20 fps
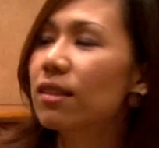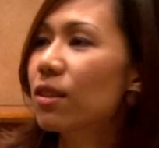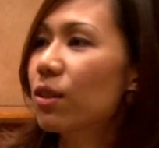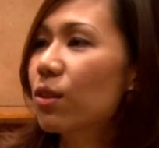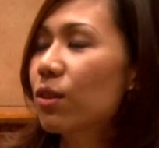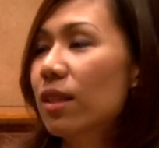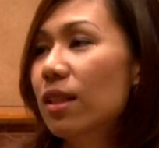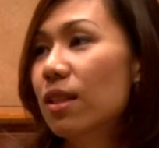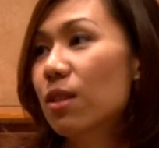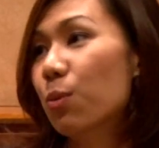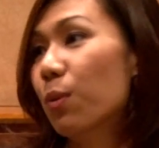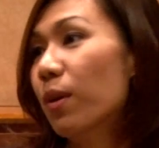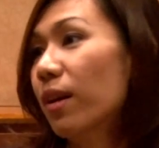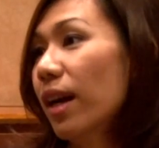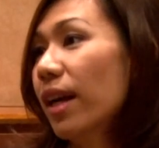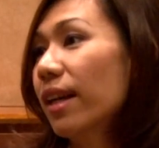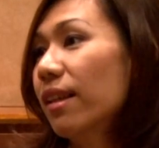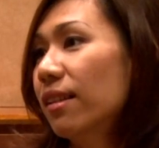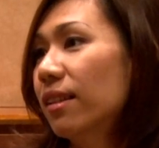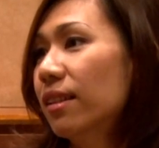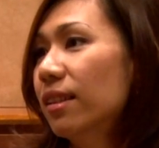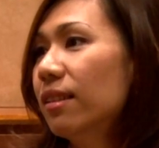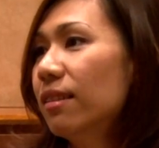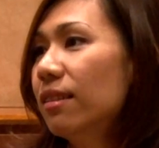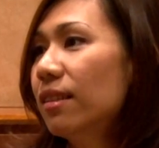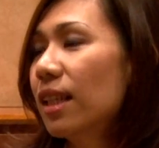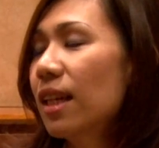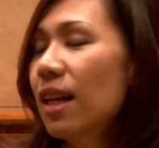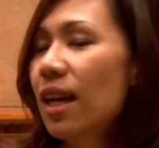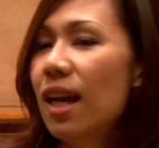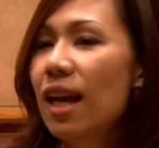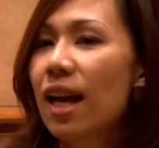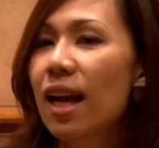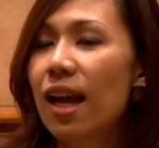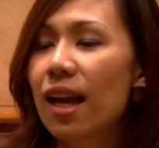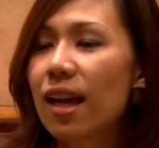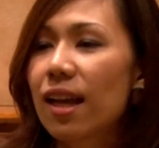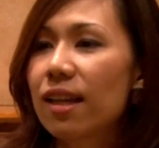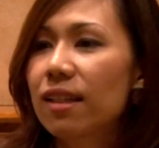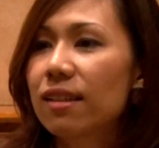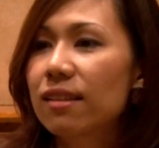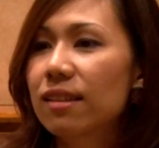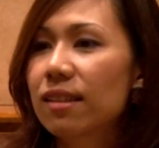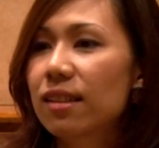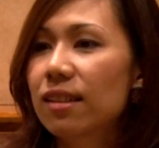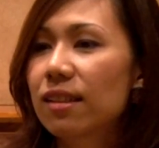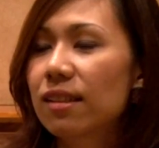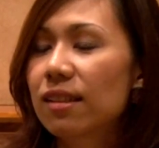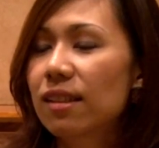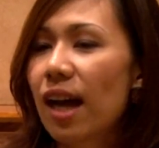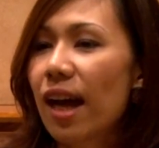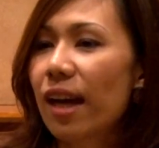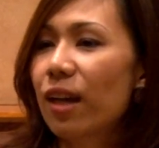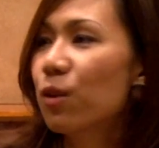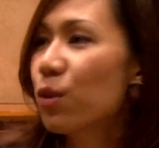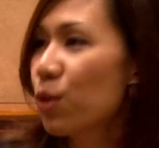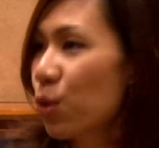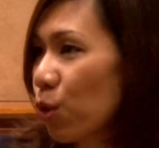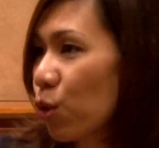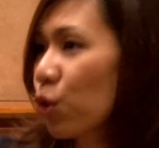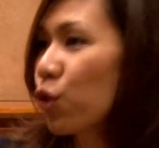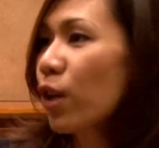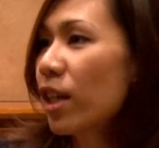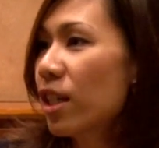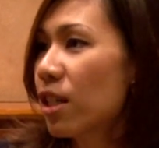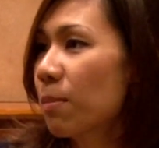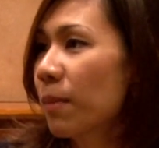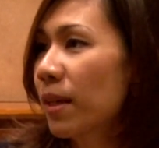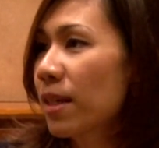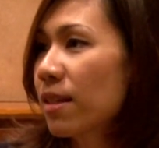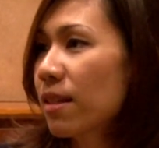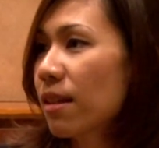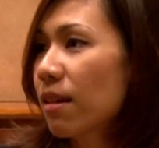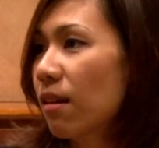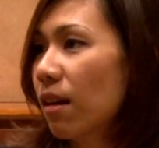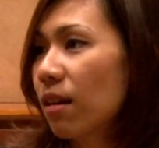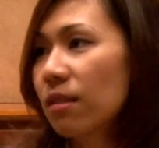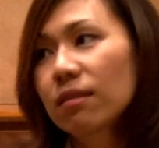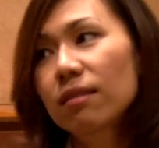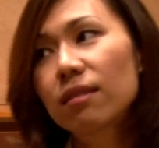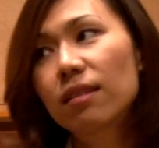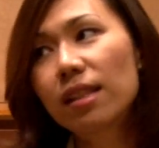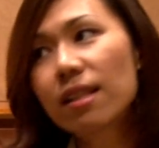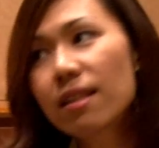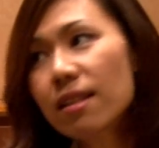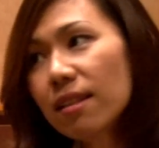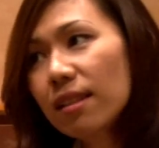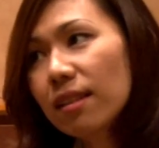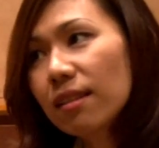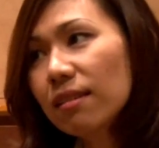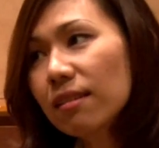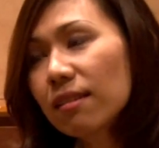So that's where I learned. And I also trained myself on listening.